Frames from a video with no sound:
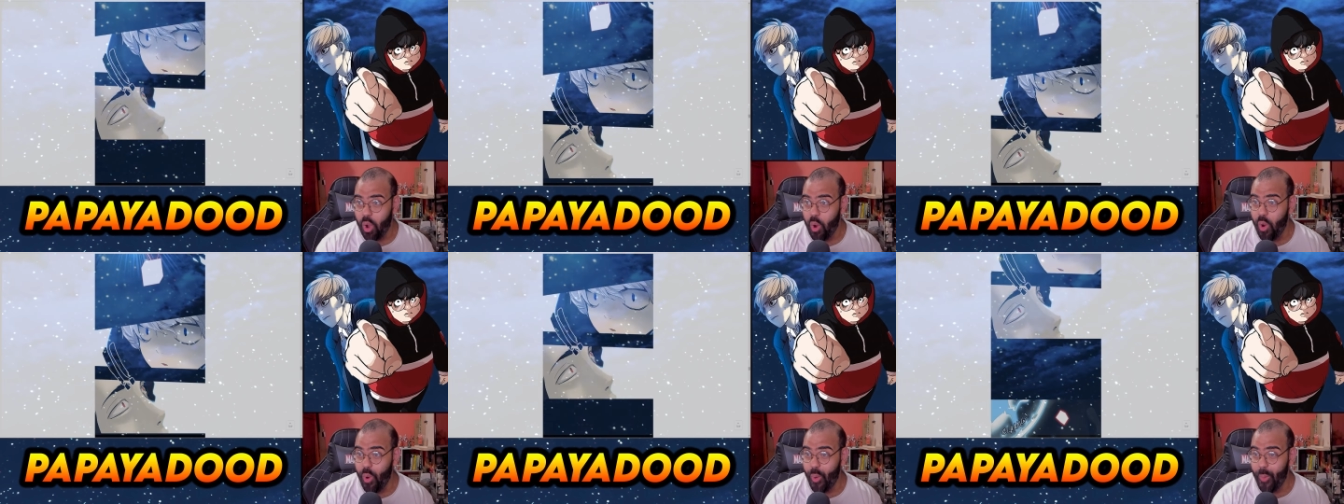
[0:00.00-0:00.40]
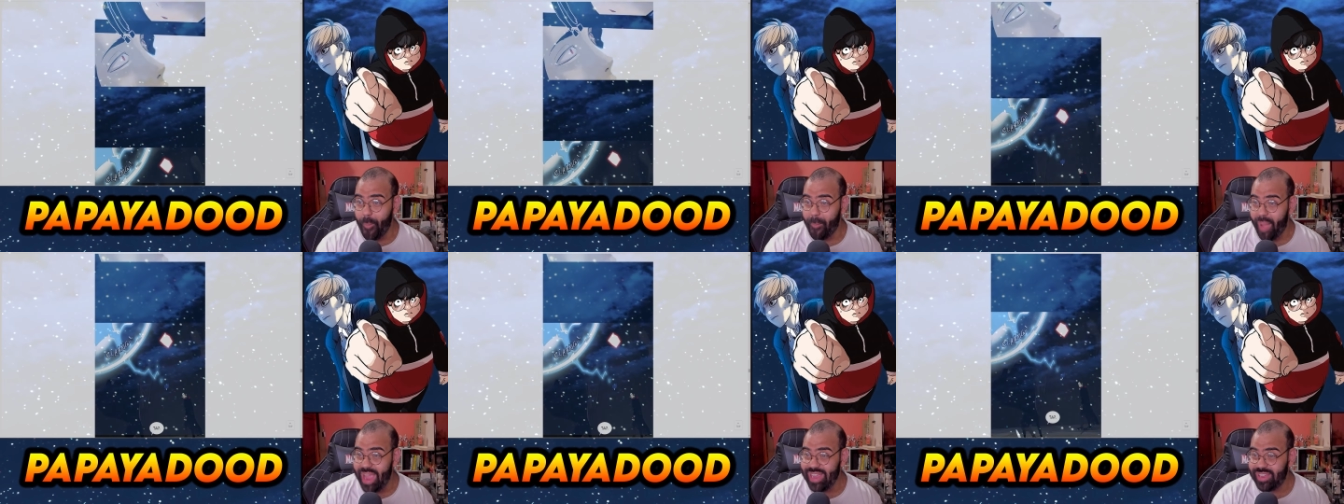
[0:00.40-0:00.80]
Oh
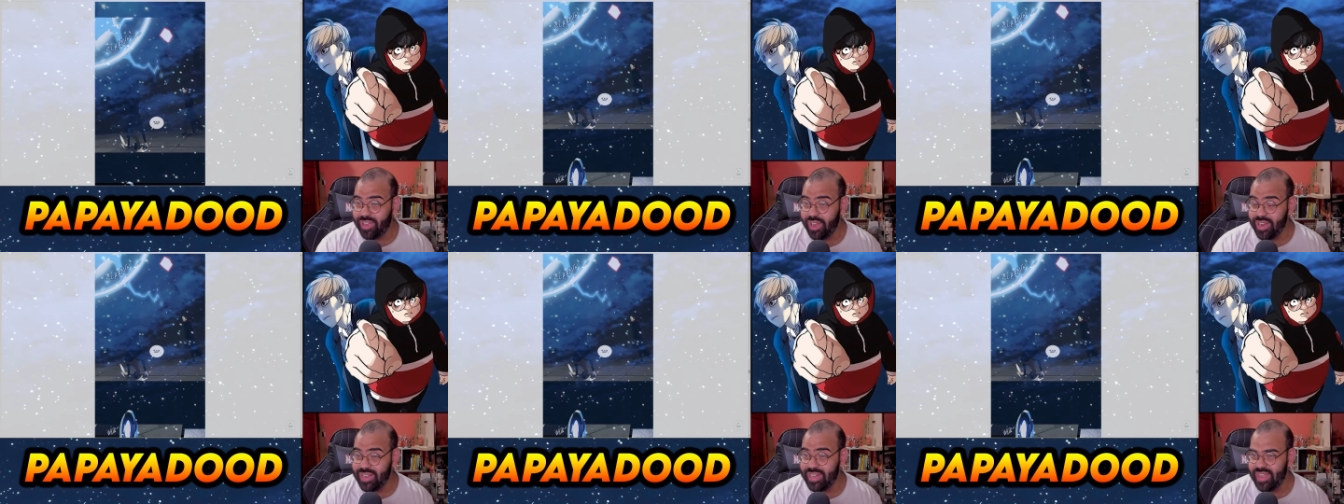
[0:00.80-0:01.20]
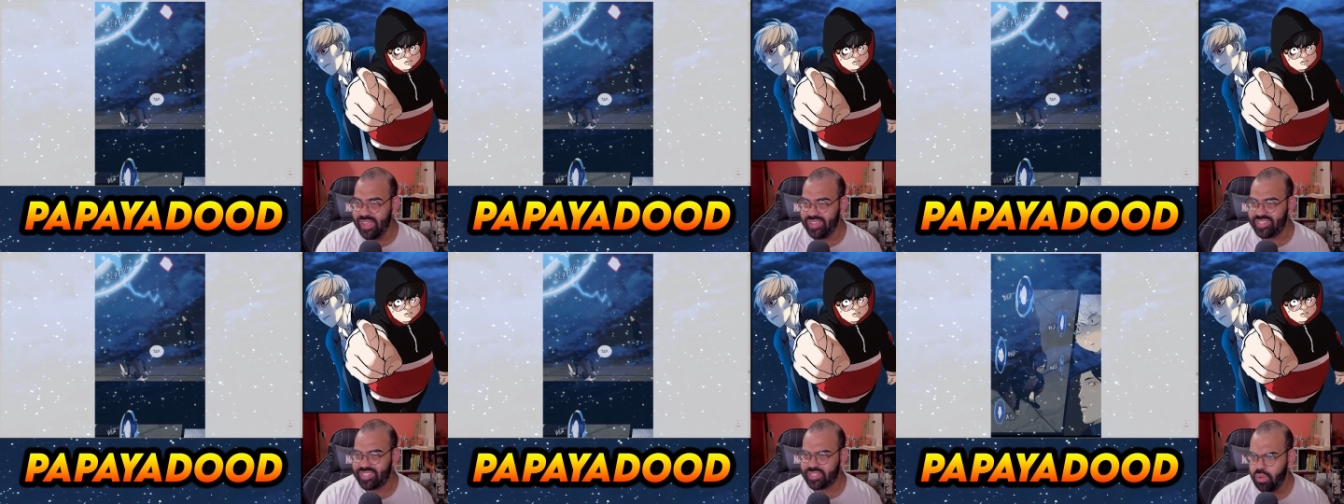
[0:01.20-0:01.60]
my
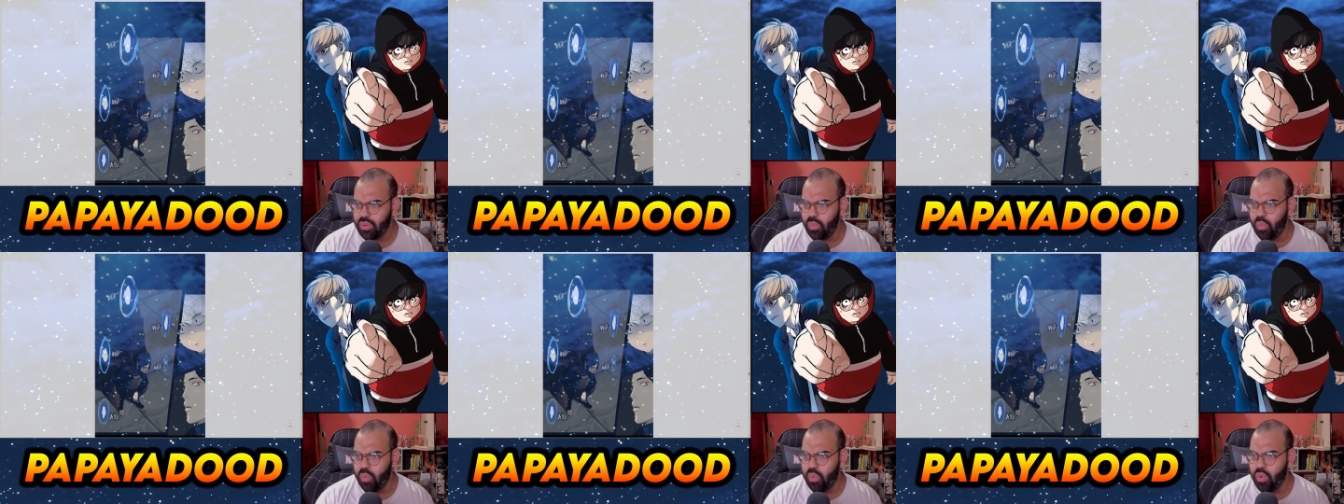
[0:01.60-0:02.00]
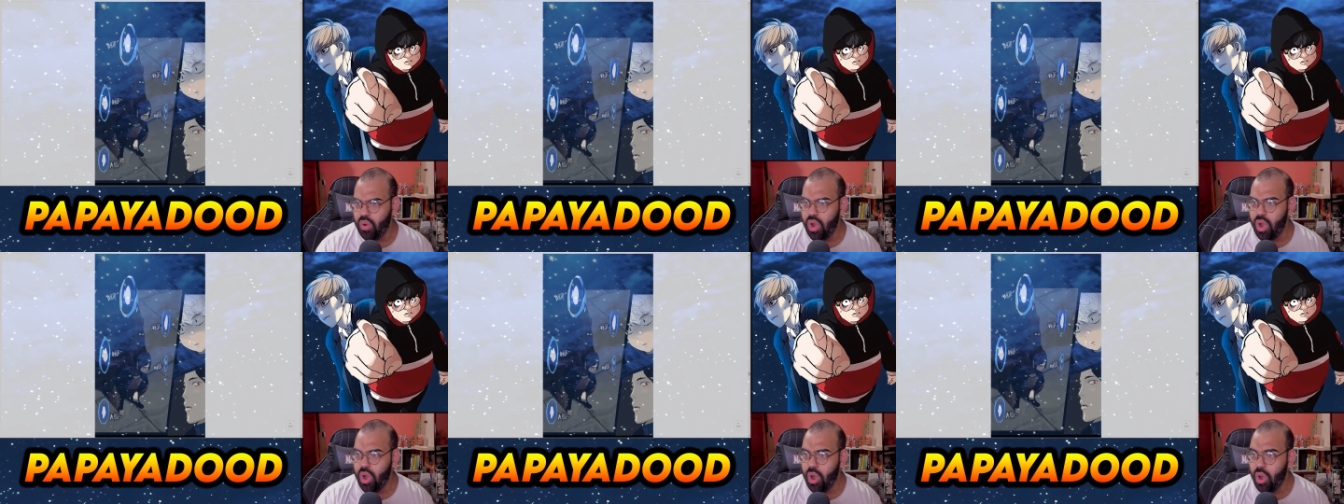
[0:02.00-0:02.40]
goodness.
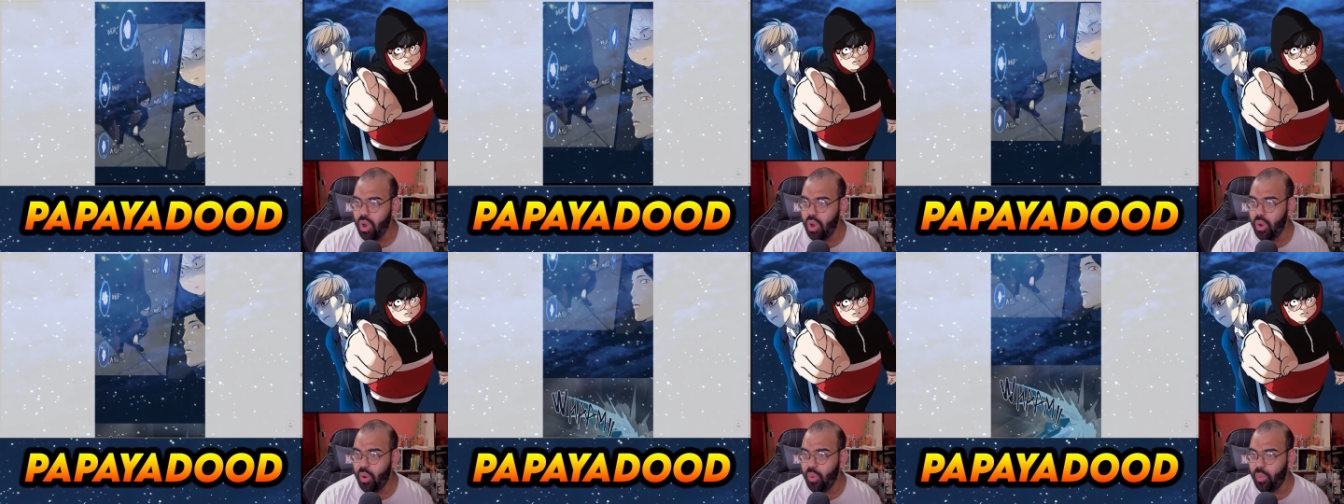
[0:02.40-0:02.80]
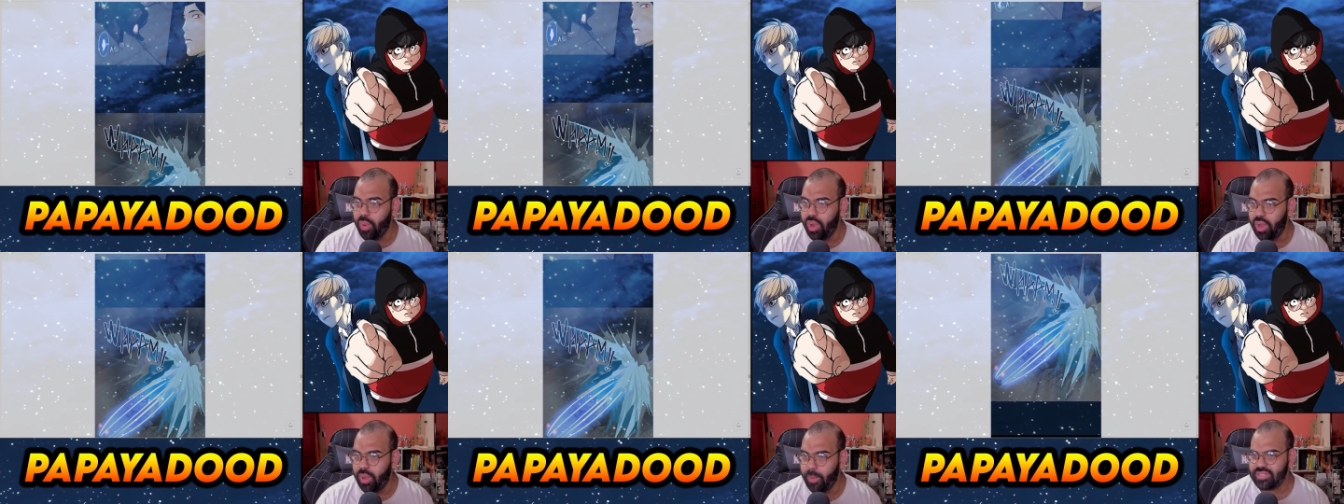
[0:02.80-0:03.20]
Whoa.